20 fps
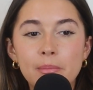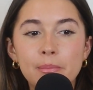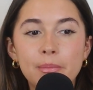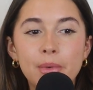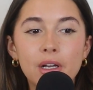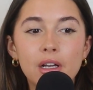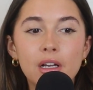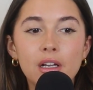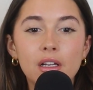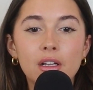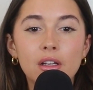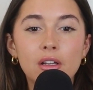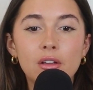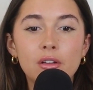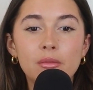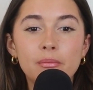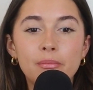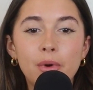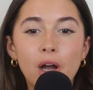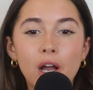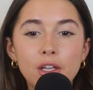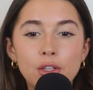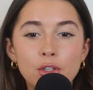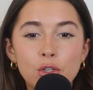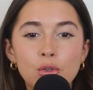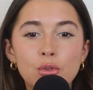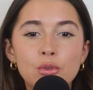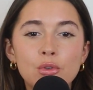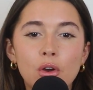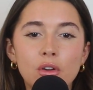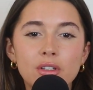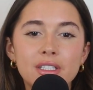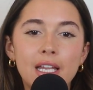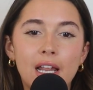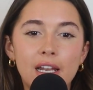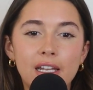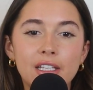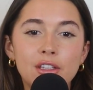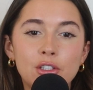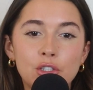But by you not
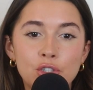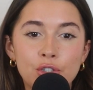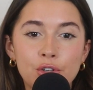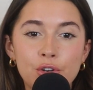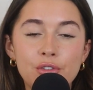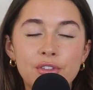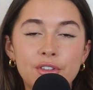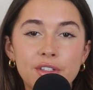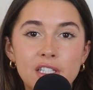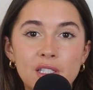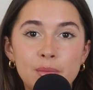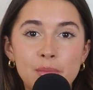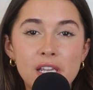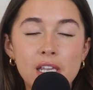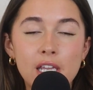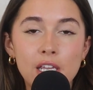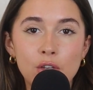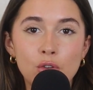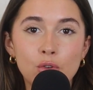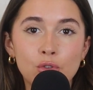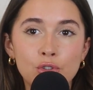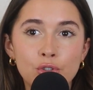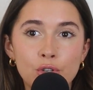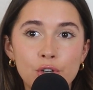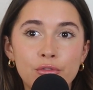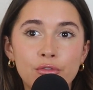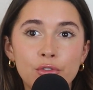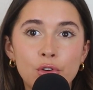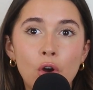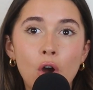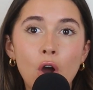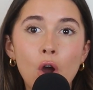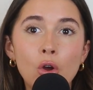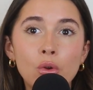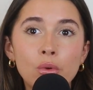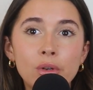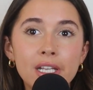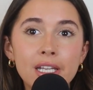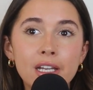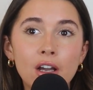telling the truth and speaking your truth, not
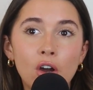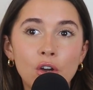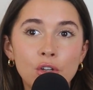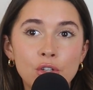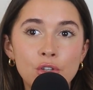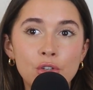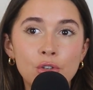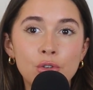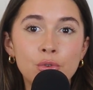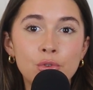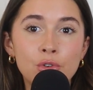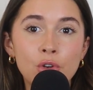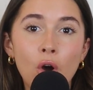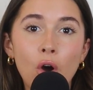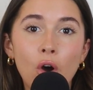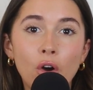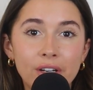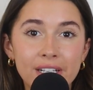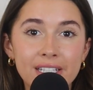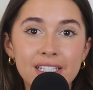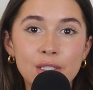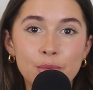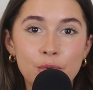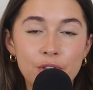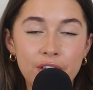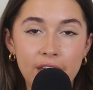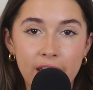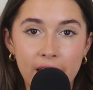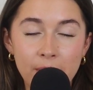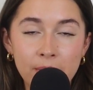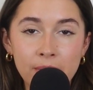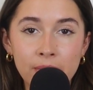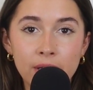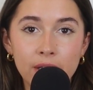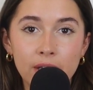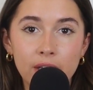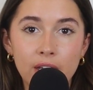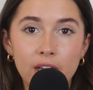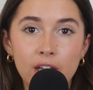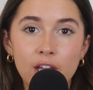only are you not honest with him,
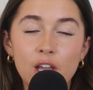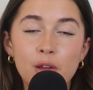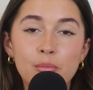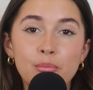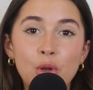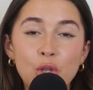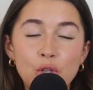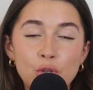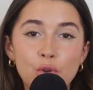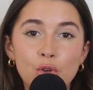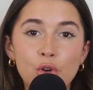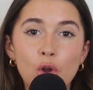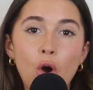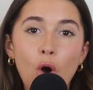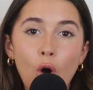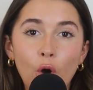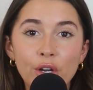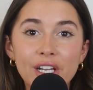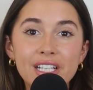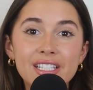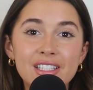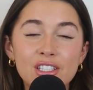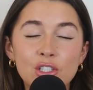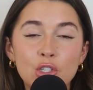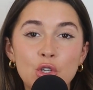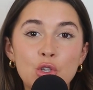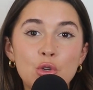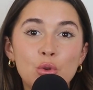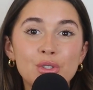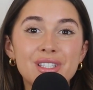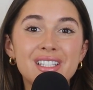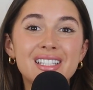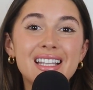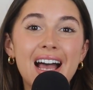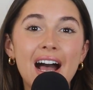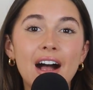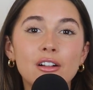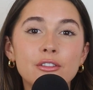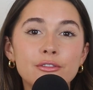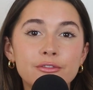but you're not honest to
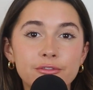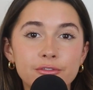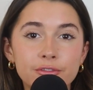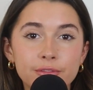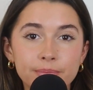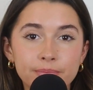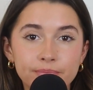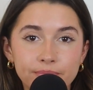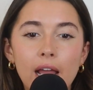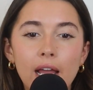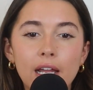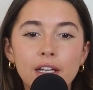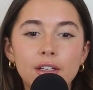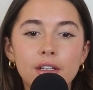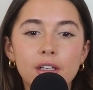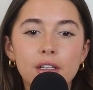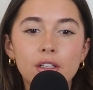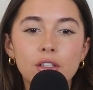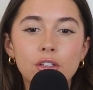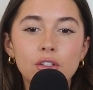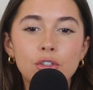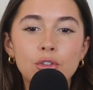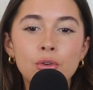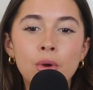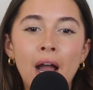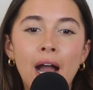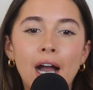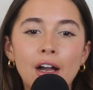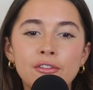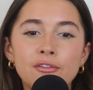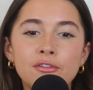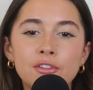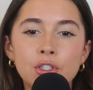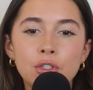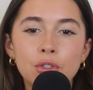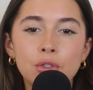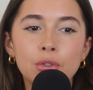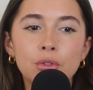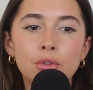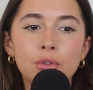yourself. And you have
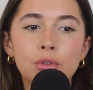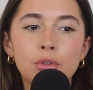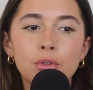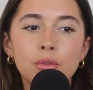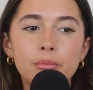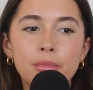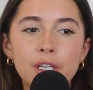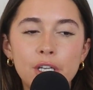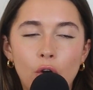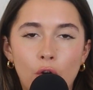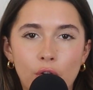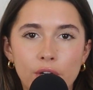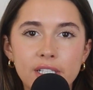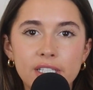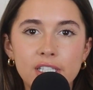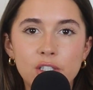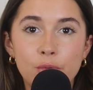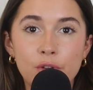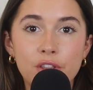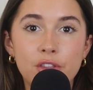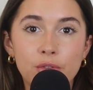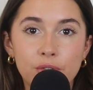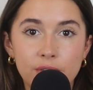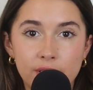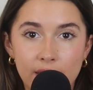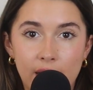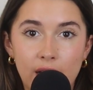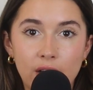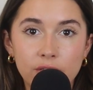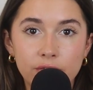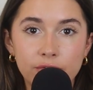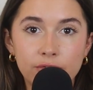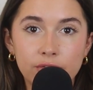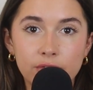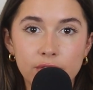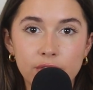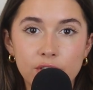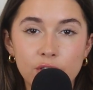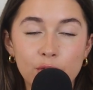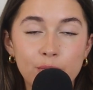to be honest with yourself.
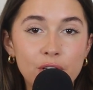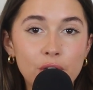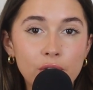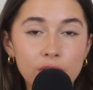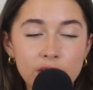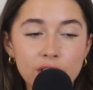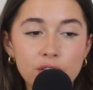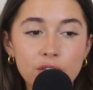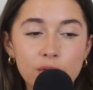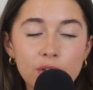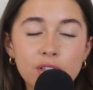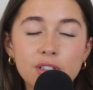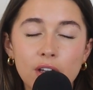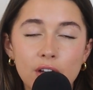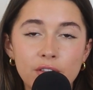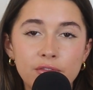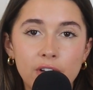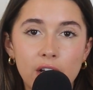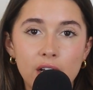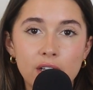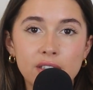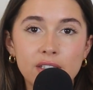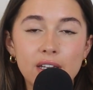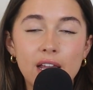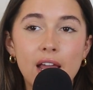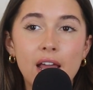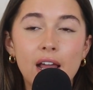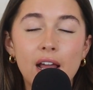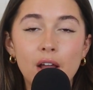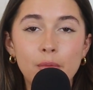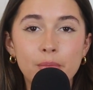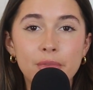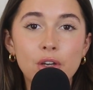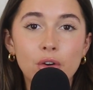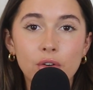So be honest with yourself first and be